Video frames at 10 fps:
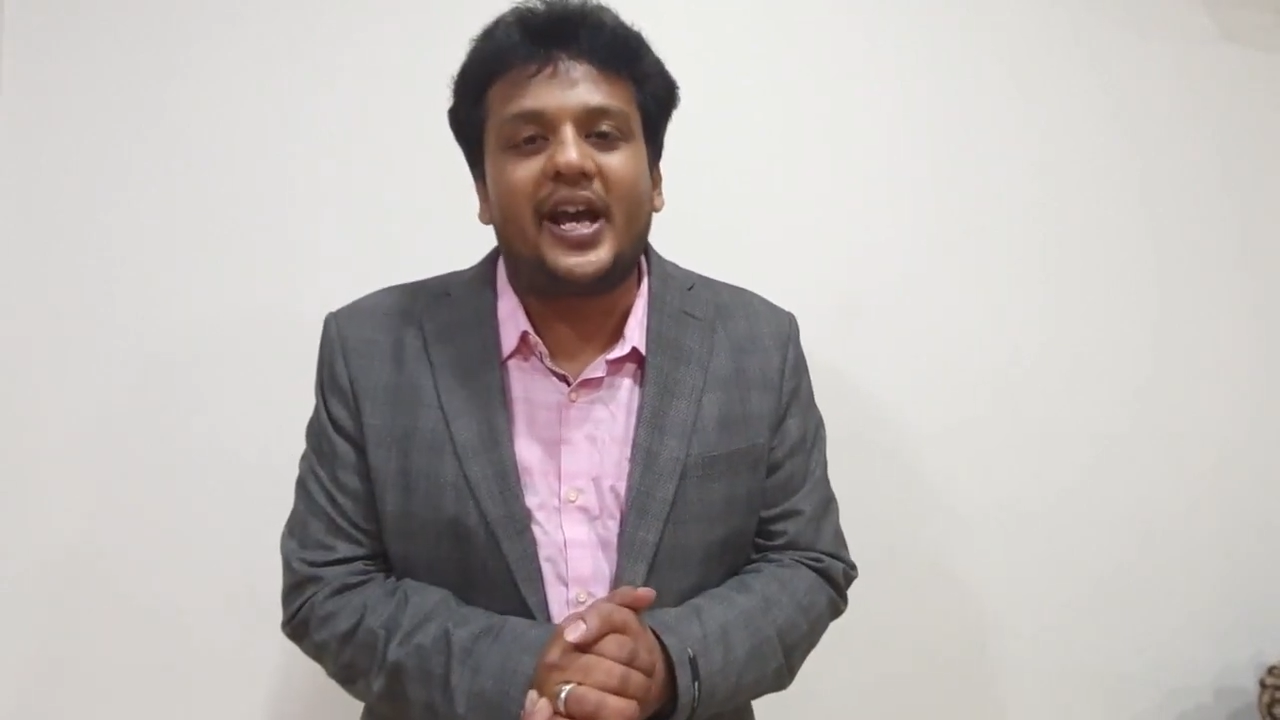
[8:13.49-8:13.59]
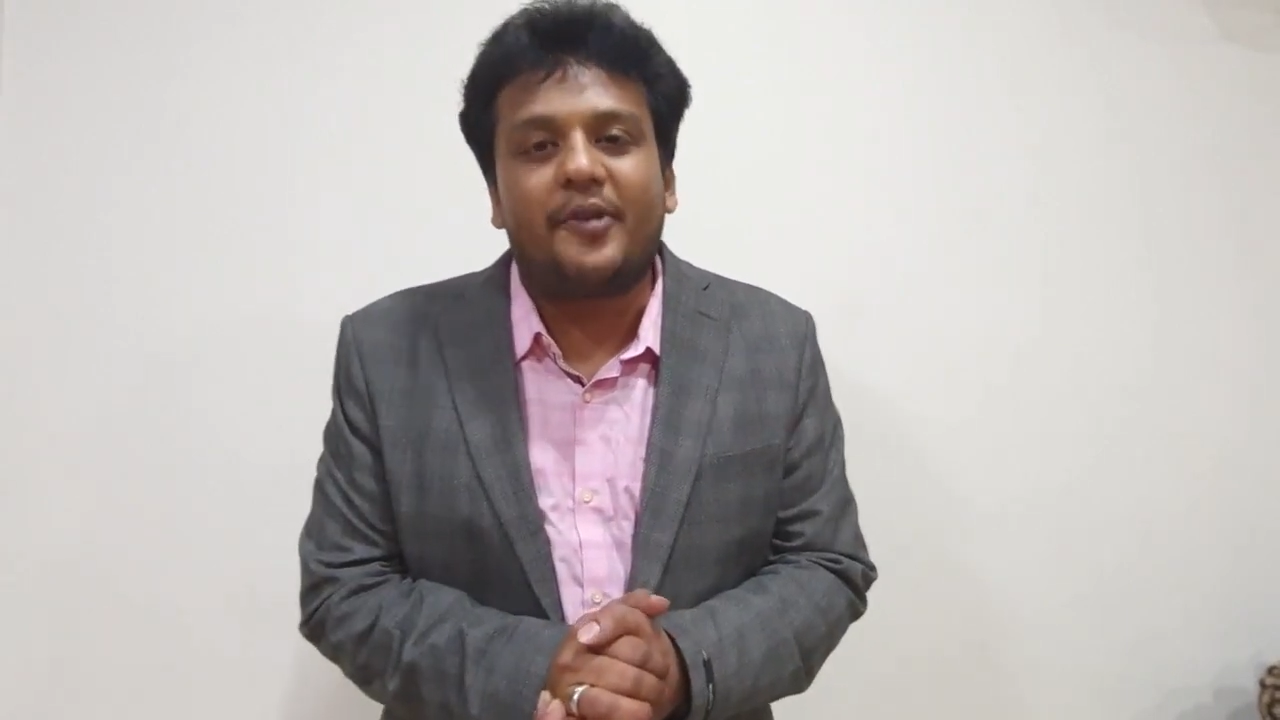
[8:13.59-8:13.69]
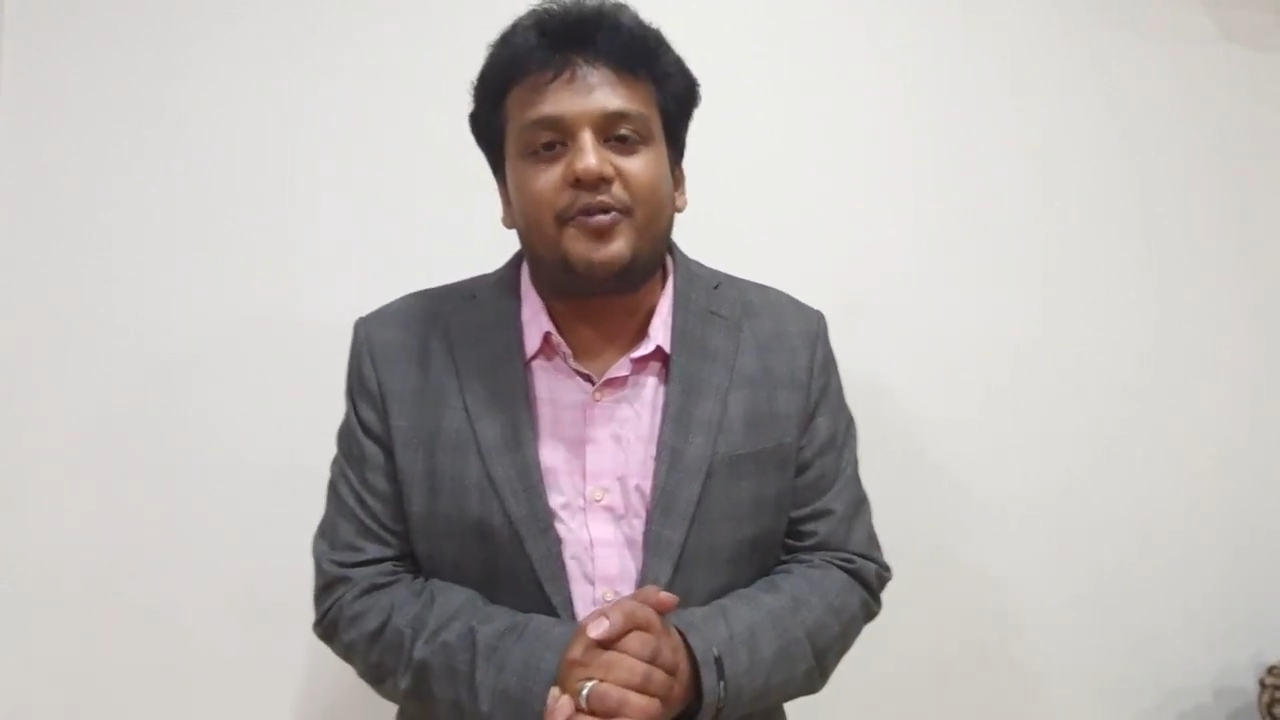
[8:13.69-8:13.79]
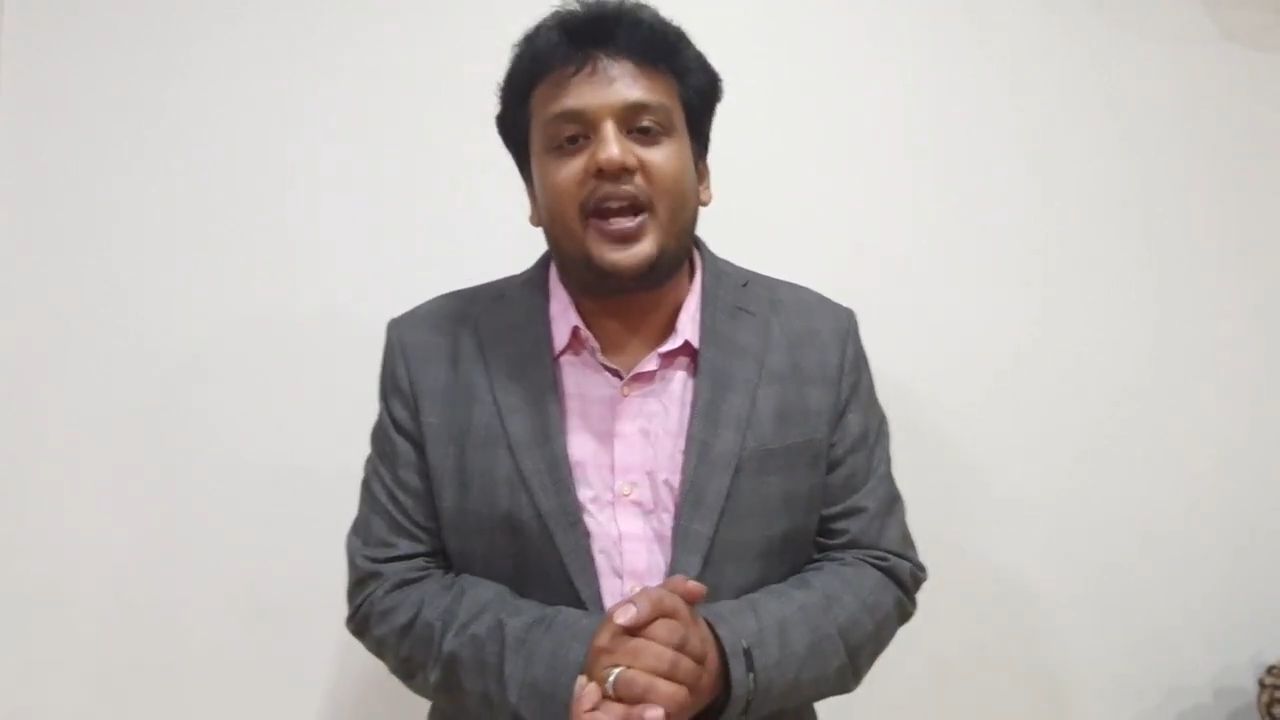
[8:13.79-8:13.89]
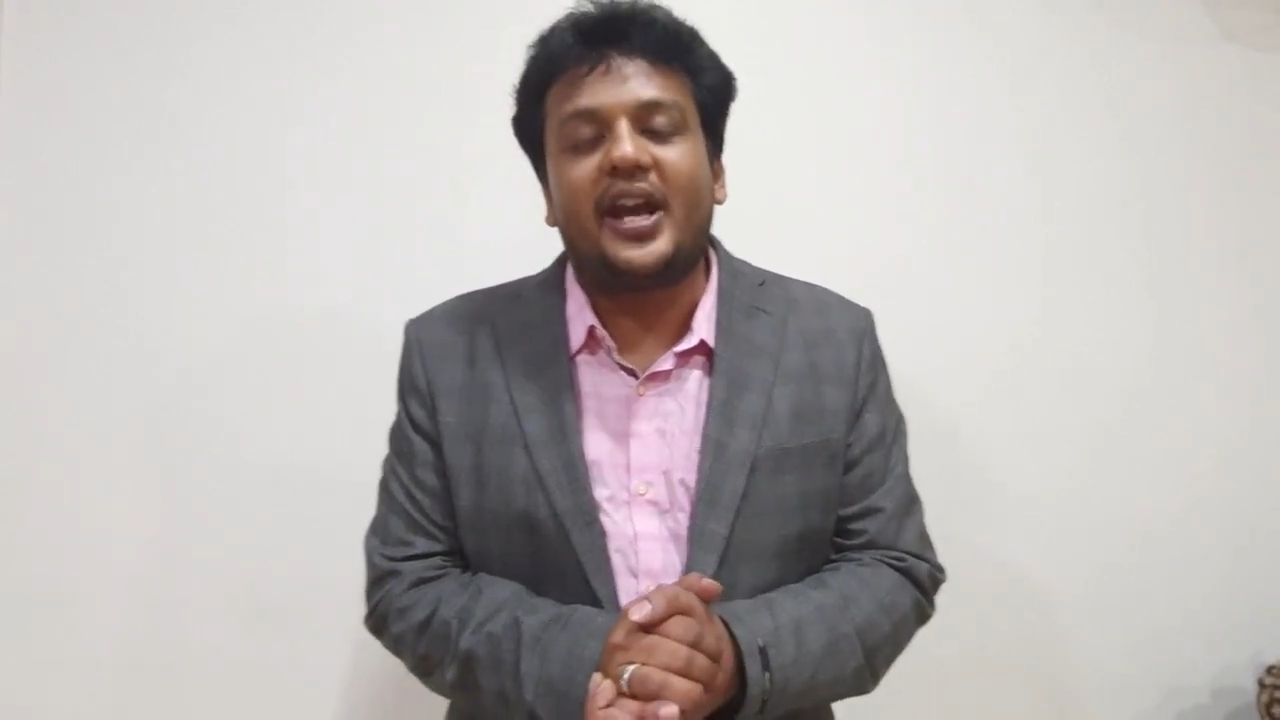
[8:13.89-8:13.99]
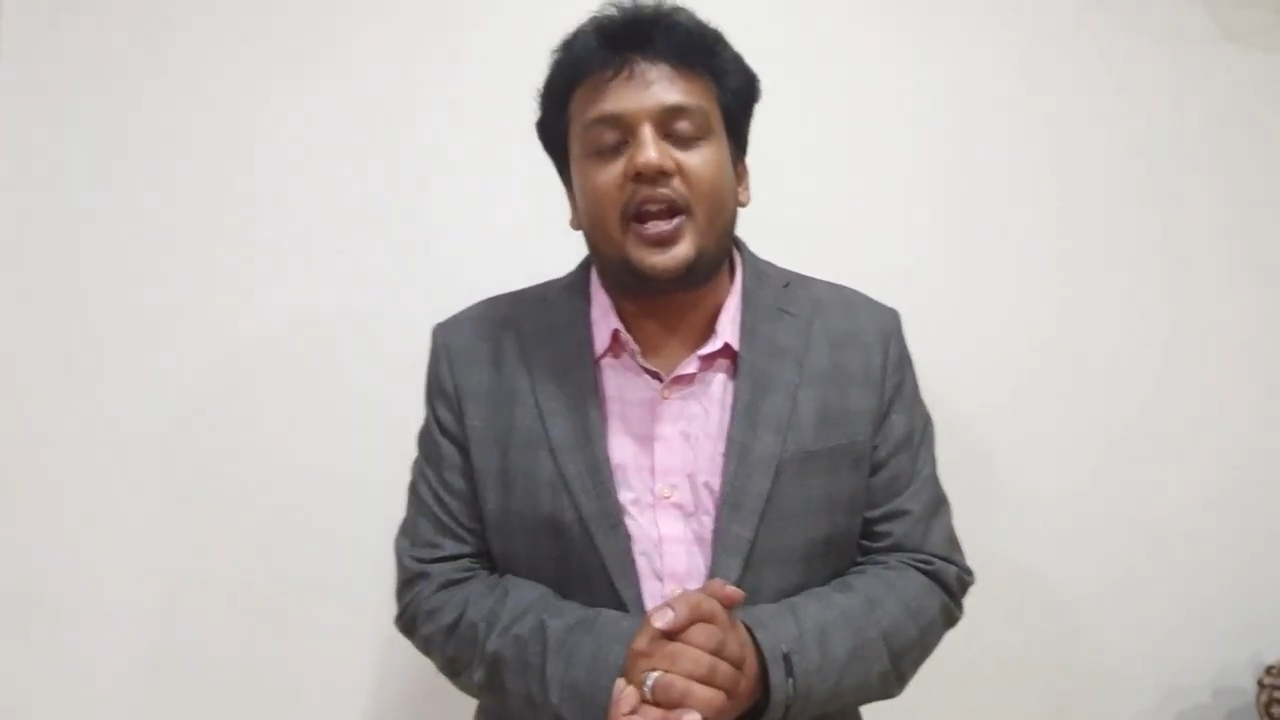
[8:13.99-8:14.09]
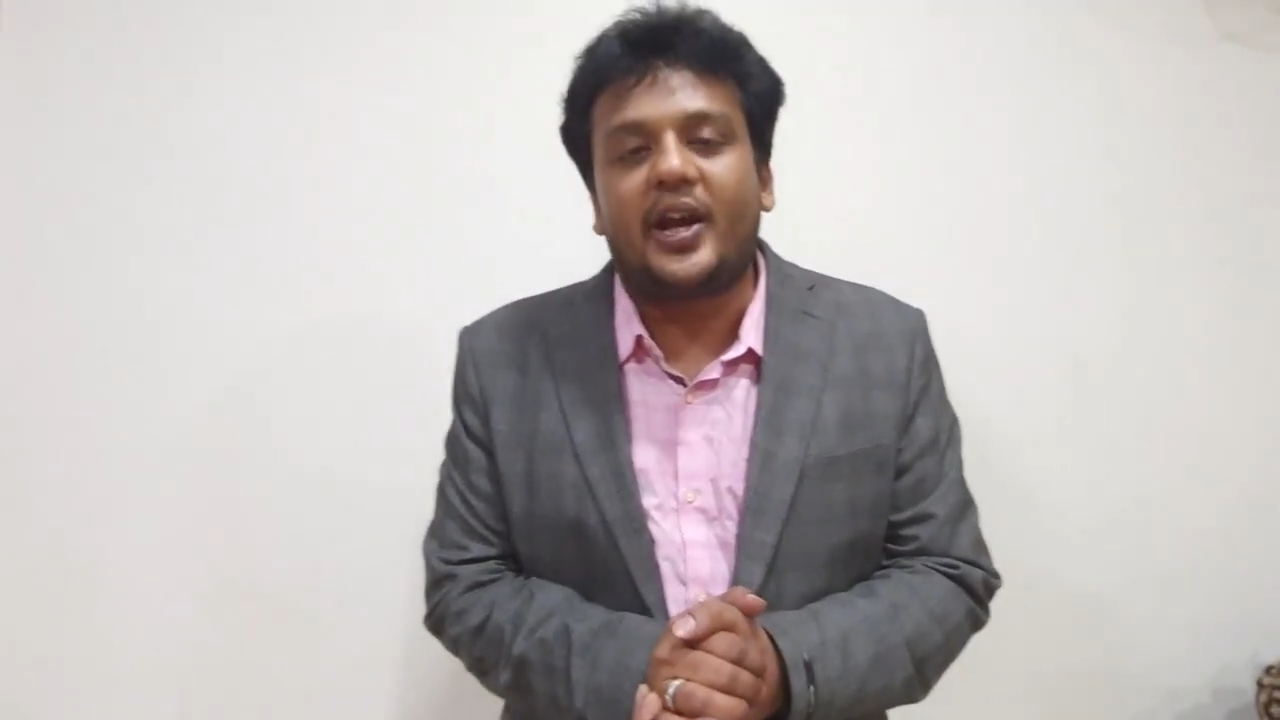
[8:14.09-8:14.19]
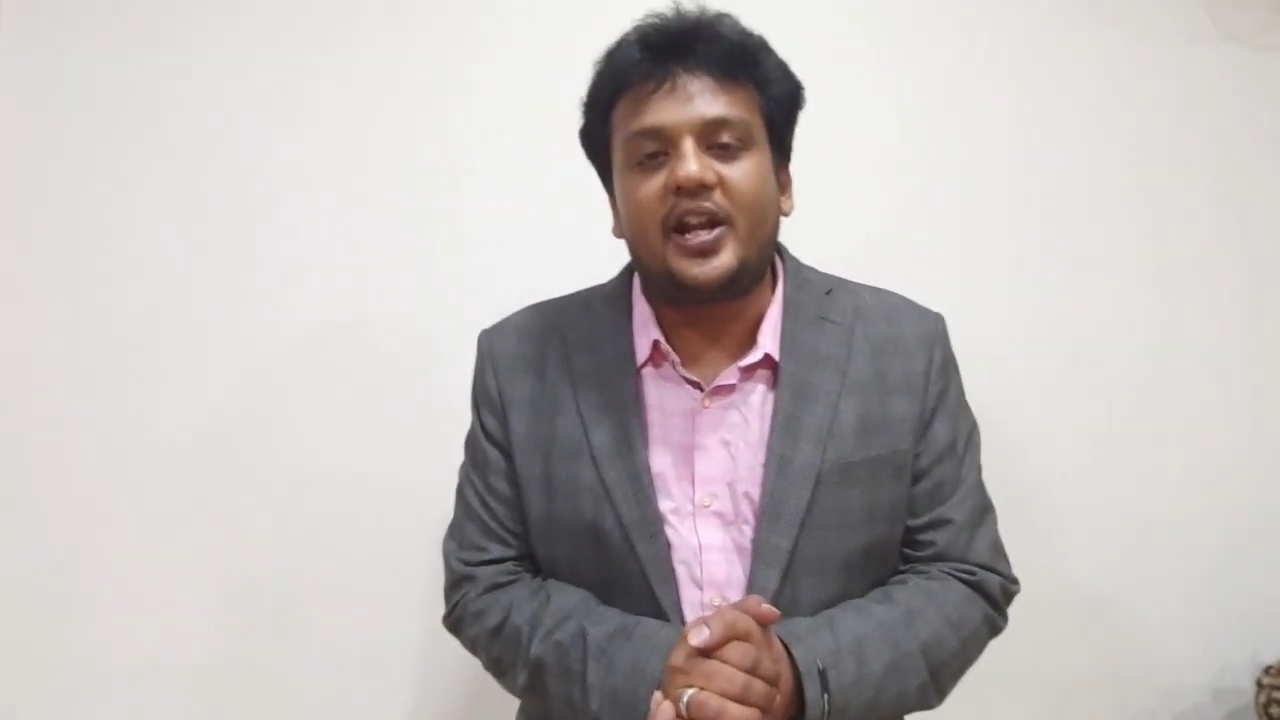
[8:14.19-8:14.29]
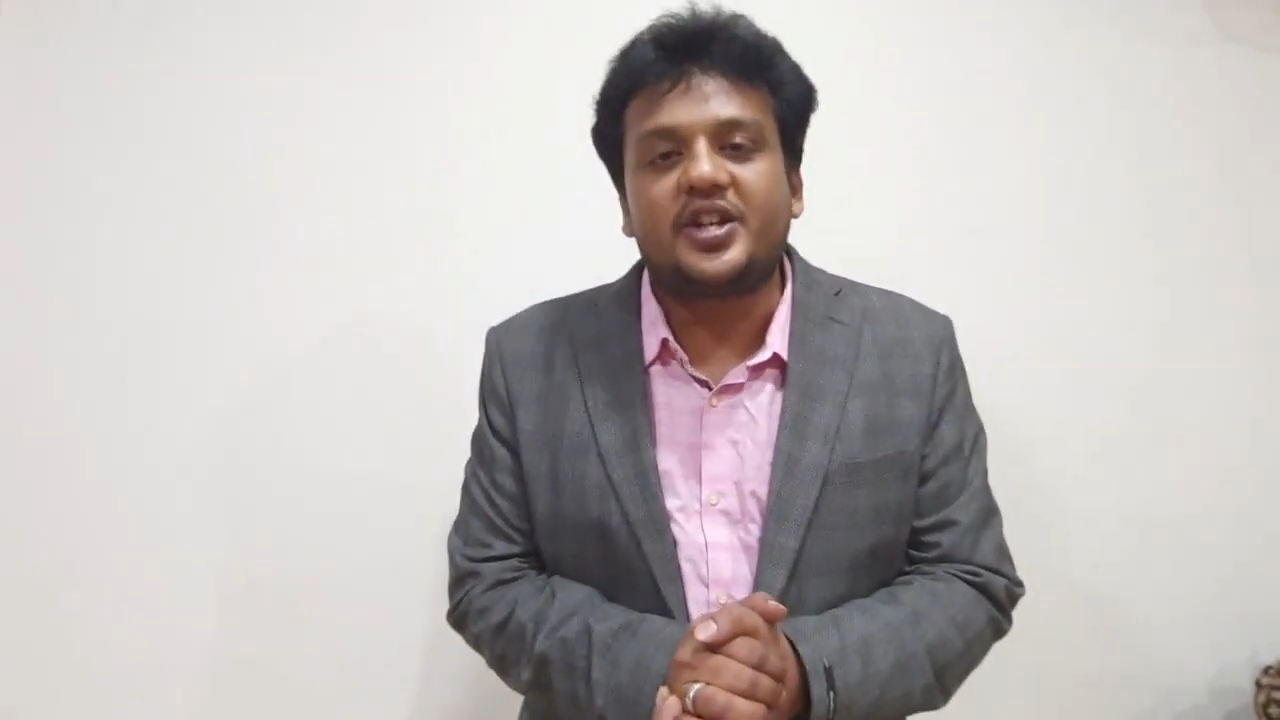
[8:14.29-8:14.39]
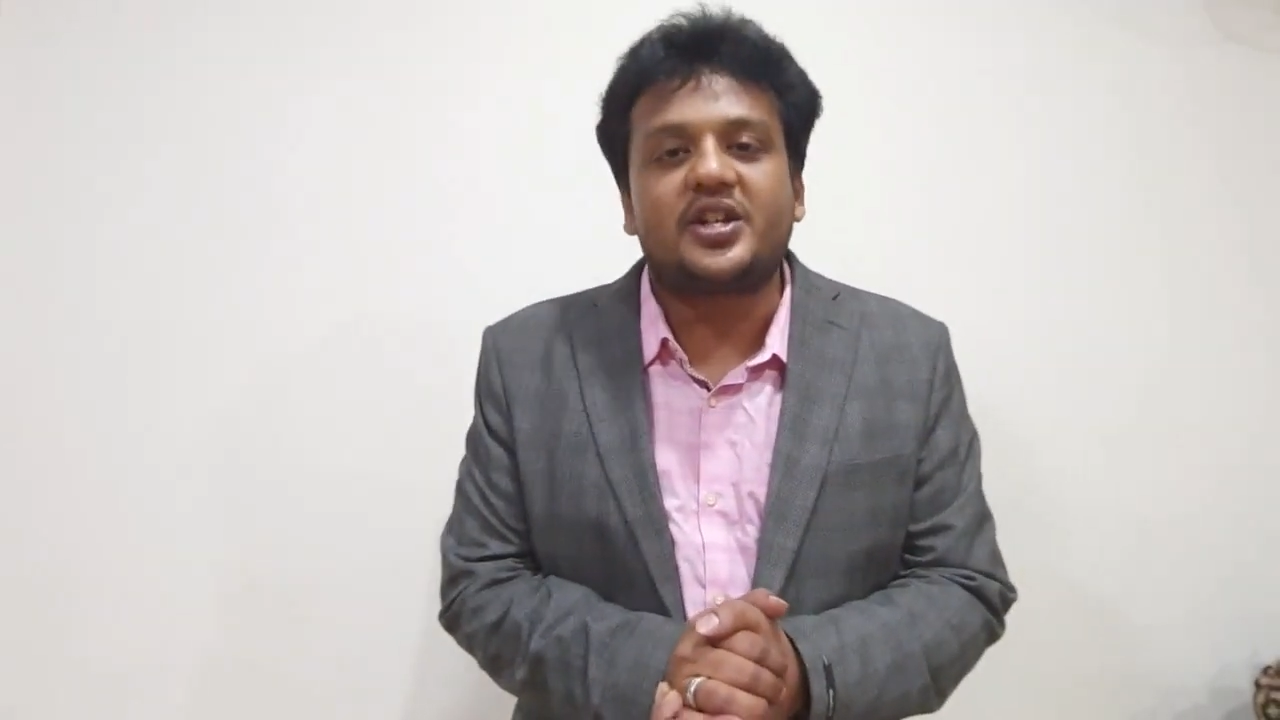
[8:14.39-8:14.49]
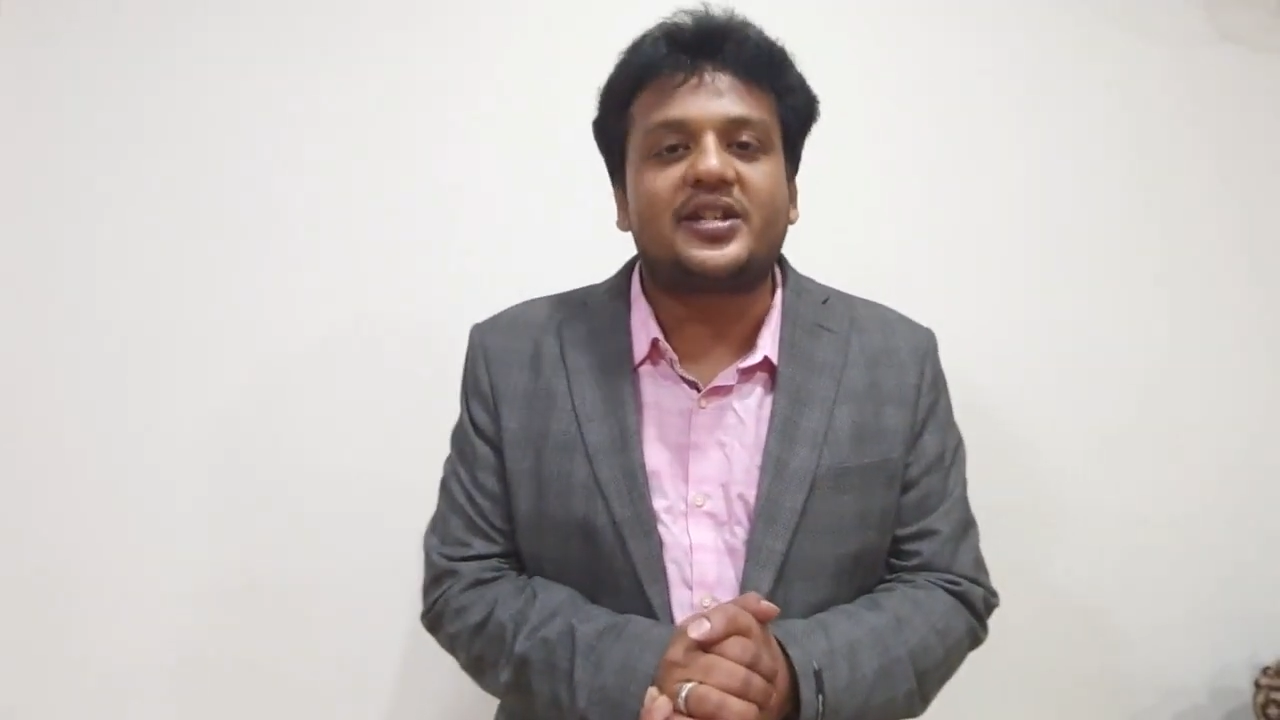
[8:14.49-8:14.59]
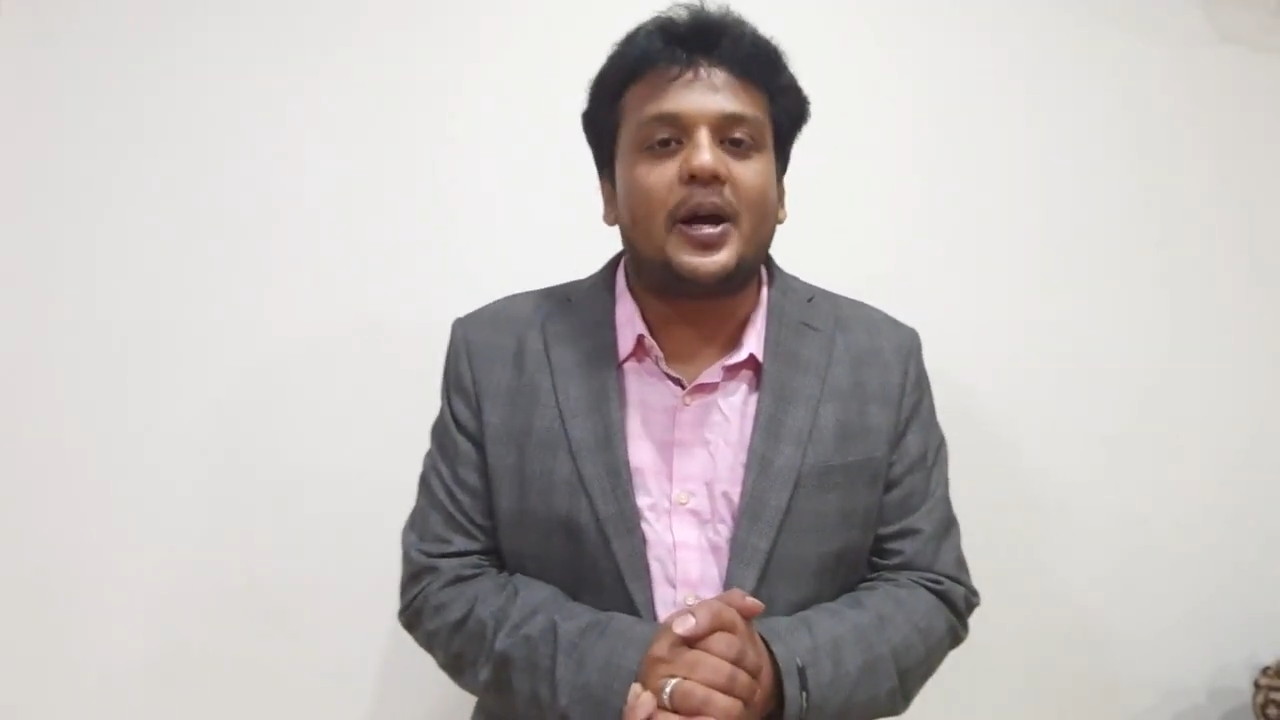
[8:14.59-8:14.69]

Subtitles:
FDA regulations